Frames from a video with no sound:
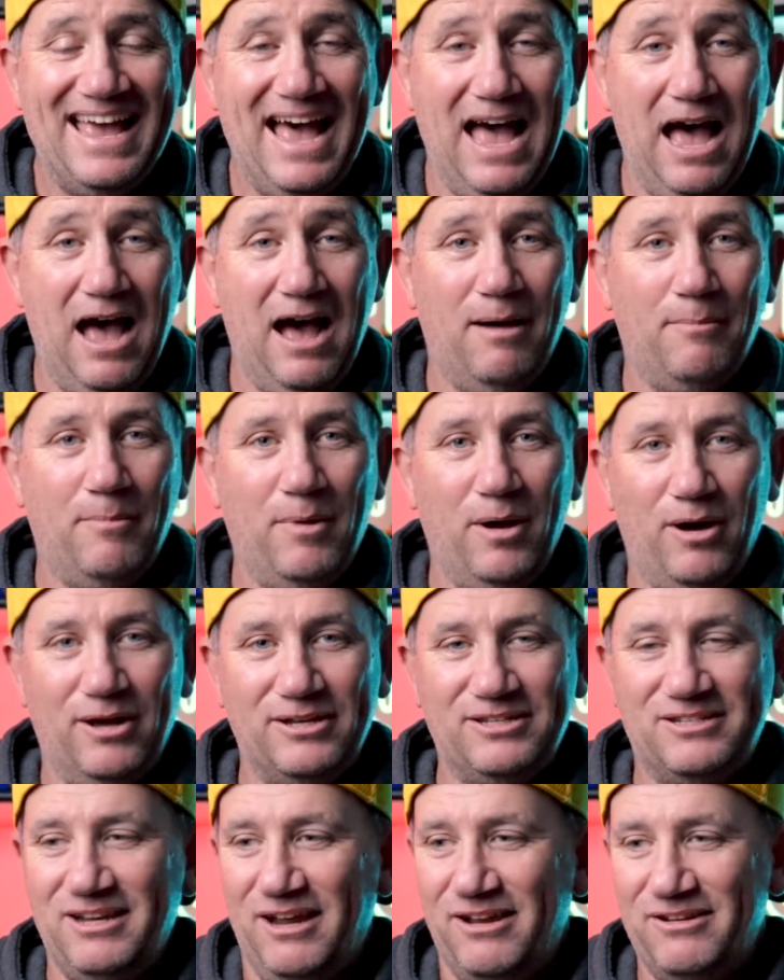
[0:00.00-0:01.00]

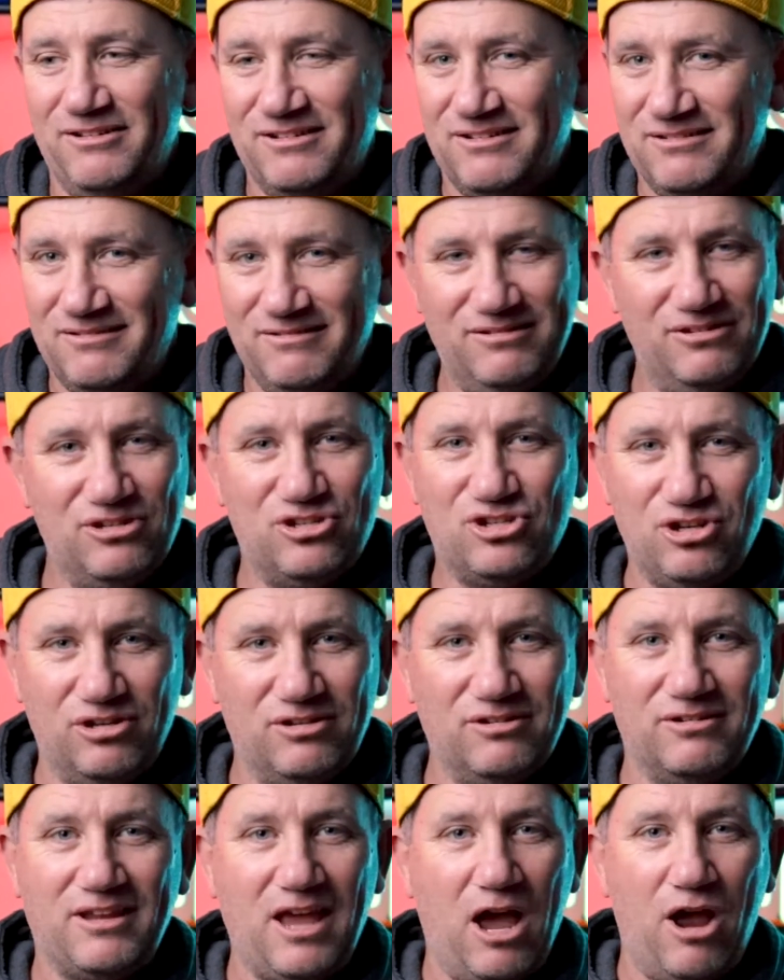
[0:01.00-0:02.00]
You
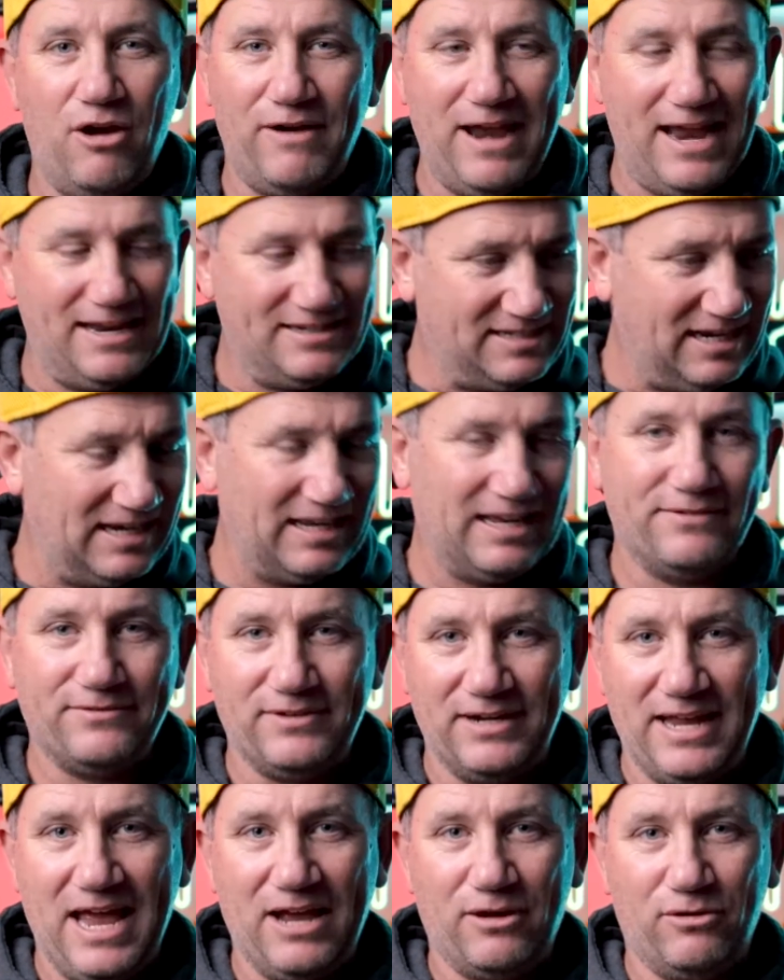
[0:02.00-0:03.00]
shouldn't go around telling
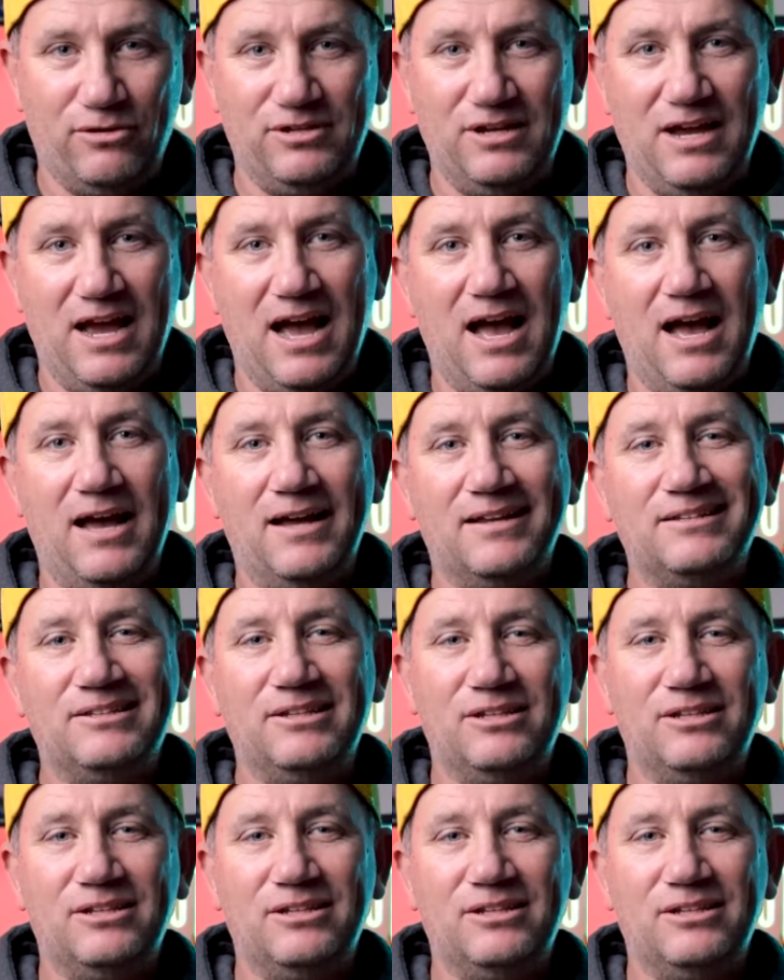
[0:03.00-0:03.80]
everyone how good you are.